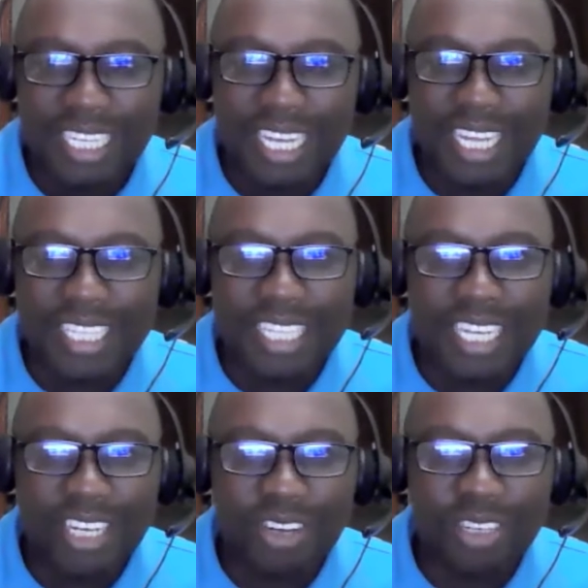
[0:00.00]
And
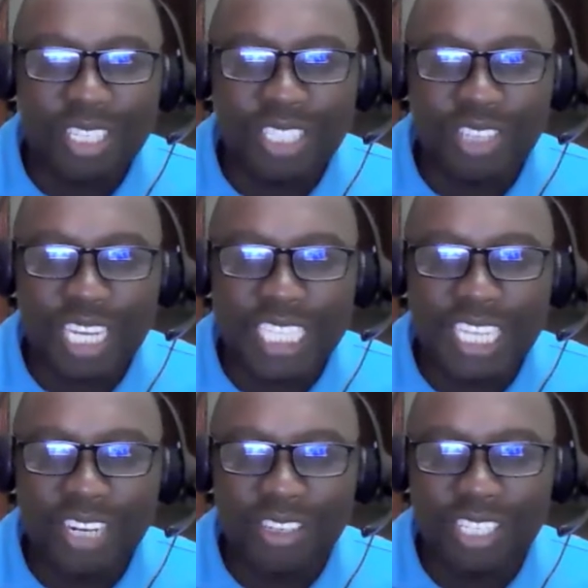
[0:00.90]
then only to
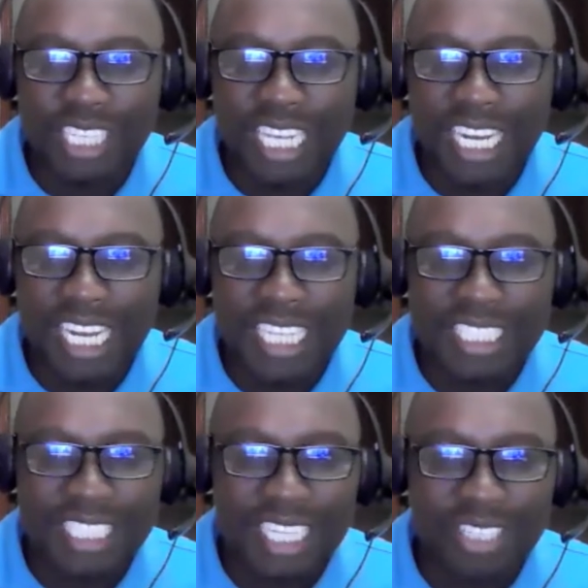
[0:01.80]
later on
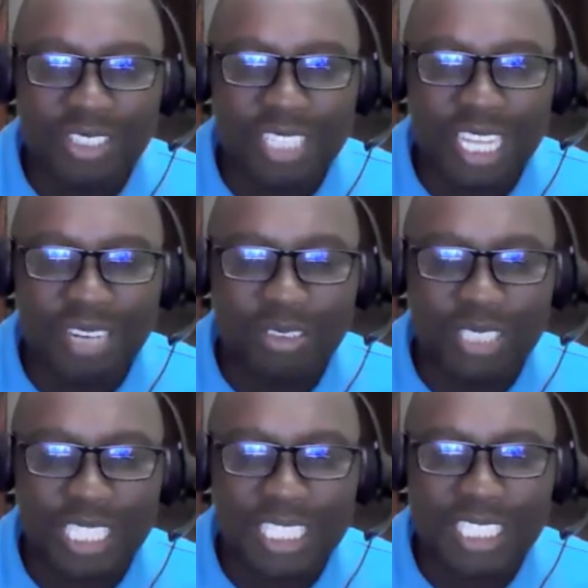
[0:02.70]
realize that all that
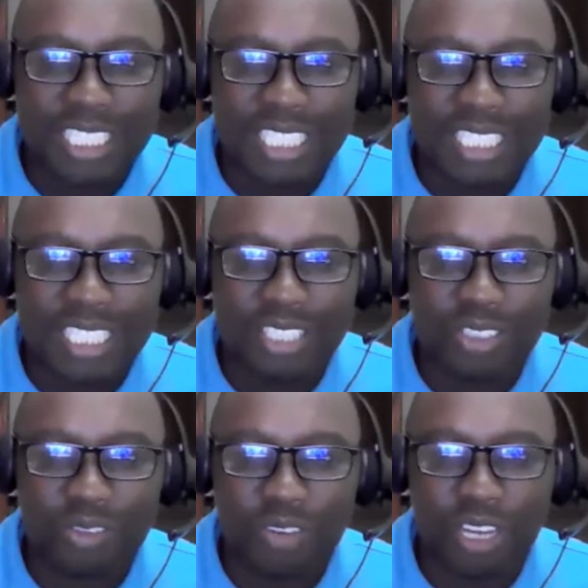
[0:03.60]
was just a sense
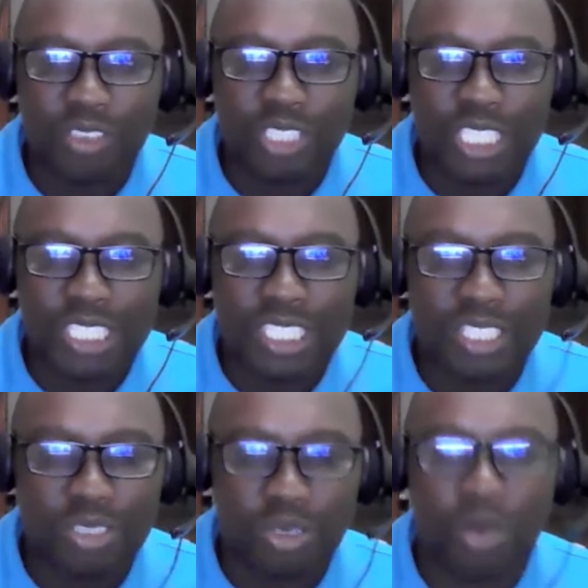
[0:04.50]
of cloud
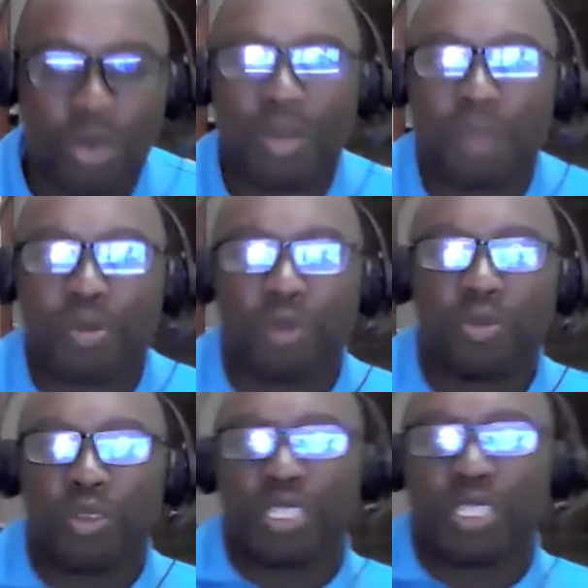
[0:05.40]
chasing to help her
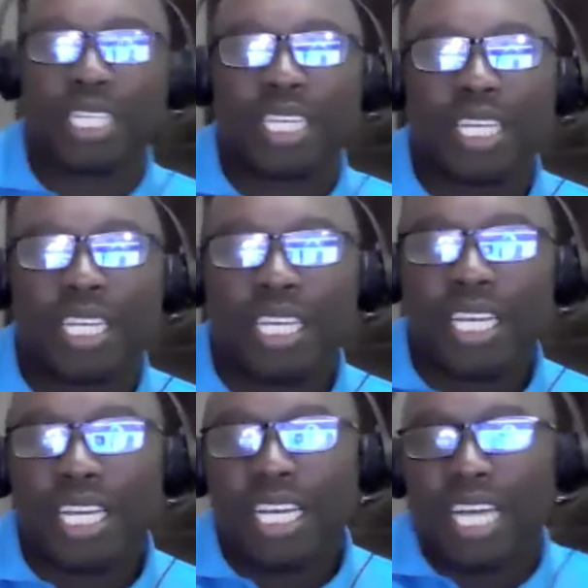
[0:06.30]
promote
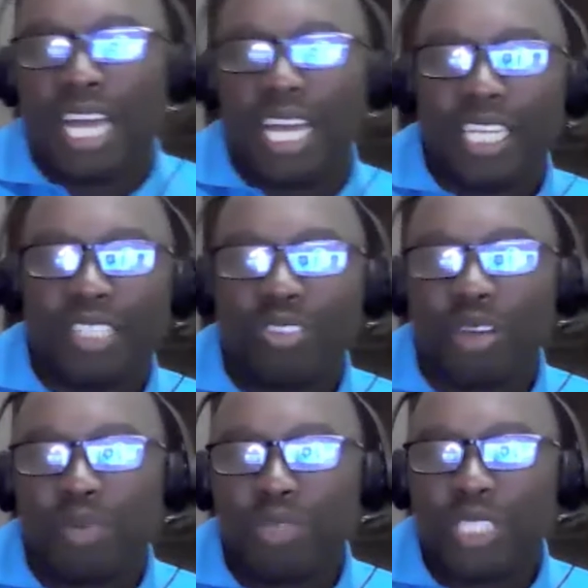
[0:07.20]
her into
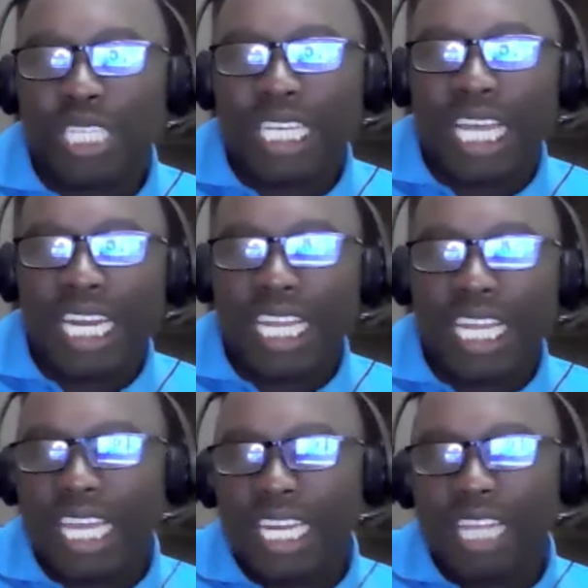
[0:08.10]
her music
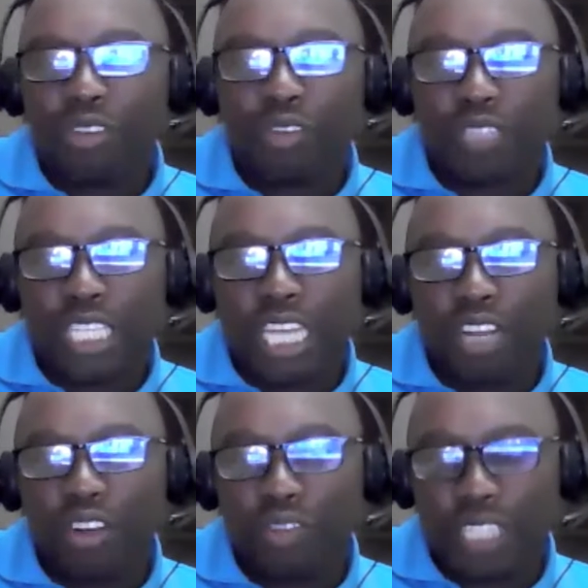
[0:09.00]
career. And we've seen a
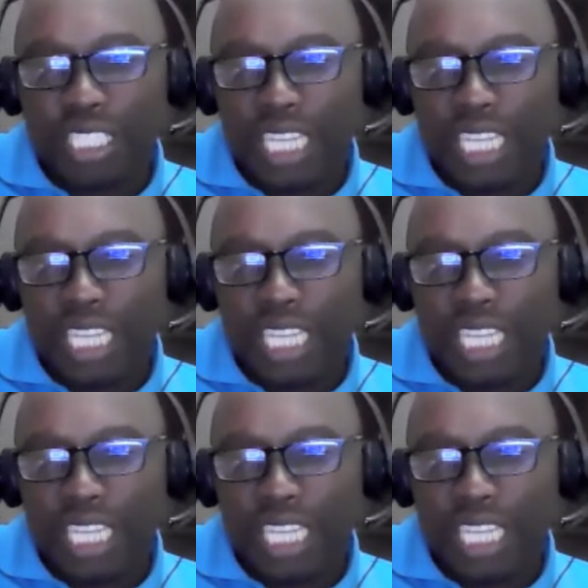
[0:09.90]
lot of this